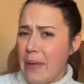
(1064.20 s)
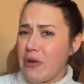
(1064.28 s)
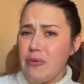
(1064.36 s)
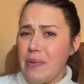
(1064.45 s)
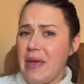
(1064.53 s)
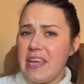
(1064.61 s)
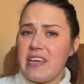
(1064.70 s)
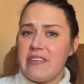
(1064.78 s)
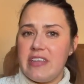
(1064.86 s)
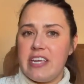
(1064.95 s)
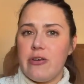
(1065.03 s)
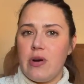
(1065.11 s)
I'm going to be making a
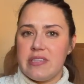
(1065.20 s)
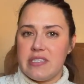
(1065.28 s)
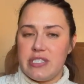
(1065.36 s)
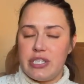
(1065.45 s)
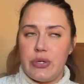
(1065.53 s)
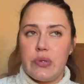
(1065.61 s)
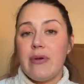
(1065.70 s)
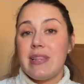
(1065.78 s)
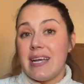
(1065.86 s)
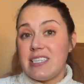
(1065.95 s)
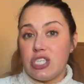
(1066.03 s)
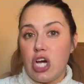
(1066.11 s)
video on this soon. I would
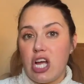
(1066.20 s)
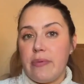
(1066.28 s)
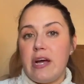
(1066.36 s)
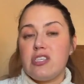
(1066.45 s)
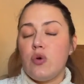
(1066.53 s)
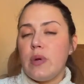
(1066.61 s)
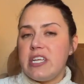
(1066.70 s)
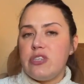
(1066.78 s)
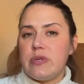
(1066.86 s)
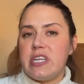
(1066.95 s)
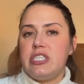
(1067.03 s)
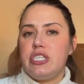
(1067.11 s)
like to talk about twenty
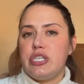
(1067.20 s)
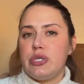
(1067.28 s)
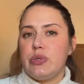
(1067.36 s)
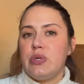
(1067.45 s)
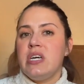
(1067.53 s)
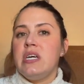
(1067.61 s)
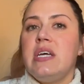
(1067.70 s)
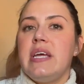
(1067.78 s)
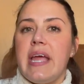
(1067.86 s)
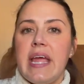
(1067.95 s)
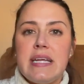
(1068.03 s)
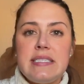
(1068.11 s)
twenty-two
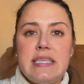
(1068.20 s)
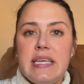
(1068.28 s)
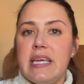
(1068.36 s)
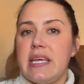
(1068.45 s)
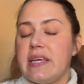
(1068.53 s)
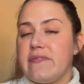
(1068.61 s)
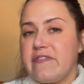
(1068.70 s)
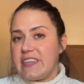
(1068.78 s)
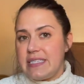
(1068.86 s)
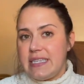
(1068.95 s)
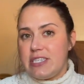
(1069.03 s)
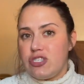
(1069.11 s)
antique and
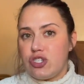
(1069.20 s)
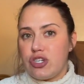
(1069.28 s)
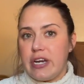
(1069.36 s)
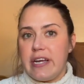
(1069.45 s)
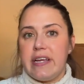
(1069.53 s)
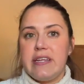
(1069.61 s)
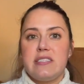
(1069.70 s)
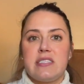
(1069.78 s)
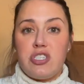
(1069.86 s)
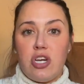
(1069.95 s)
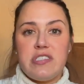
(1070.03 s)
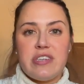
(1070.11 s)
vintage trends,
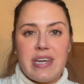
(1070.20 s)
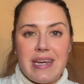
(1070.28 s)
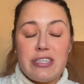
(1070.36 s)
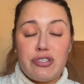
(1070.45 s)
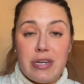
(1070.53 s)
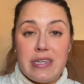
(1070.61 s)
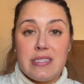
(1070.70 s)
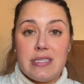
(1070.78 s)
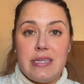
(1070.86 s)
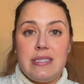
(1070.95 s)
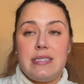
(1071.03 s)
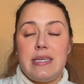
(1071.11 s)
which also kind of
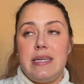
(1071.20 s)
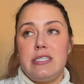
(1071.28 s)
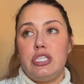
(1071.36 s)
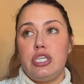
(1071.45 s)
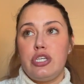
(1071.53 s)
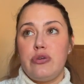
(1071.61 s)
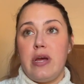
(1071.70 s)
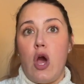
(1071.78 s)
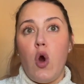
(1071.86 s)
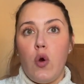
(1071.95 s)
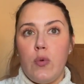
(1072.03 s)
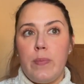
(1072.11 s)
translates into
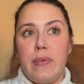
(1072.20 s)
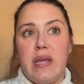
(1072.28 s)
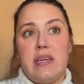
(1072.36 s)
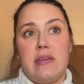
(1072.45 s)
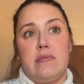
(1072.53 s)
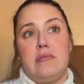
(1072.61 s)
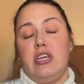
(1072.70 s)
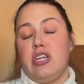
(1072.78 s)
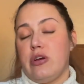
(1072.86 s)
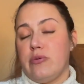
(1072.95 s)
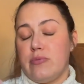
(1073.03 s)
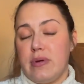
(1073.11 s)
home, you
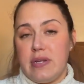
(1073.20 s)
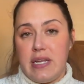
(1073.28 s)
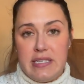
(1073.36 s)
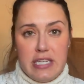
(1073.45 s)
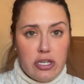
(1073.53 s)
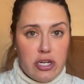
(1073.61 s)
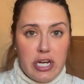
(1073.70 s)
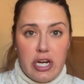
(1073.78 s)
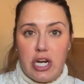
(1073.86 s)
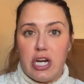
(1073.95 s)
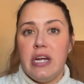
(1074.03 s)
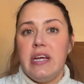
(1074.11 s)
know,
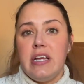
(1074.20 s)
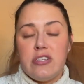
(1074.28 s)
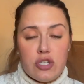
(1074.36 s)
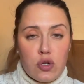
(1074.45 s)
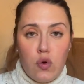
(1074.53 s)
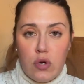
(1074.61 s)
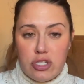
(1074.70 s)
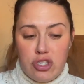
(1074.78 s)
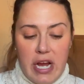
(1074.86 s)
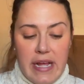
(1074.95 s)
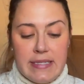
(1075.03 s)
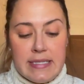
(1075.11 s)
interior decor
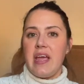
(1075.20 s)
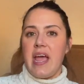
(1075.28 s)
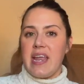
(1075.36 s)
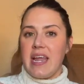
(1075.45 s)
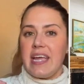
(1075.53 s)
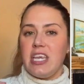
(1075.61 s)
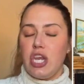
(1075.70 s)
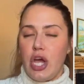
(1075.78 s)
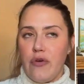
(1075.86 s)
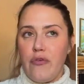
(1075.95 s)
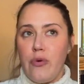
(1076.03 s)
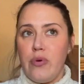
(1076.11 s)
trends. And I
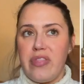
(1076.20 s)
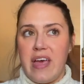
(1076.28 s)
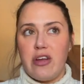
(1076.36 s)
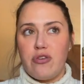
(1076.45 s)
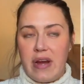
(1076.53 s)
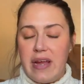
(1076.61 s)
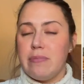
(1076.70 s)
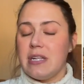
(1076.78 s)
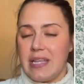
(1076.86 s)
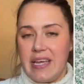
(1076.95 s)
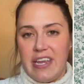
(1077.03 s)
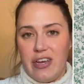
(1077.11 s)
know that Grand
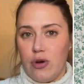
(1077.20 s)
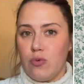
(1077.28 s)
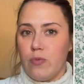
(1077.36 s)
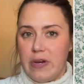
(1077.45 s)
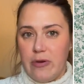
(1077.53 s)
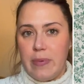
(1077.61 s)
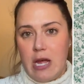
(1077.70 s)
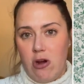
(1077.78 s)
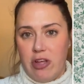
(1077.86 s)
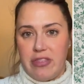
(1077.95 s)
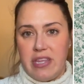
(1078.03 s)
Millennial will be on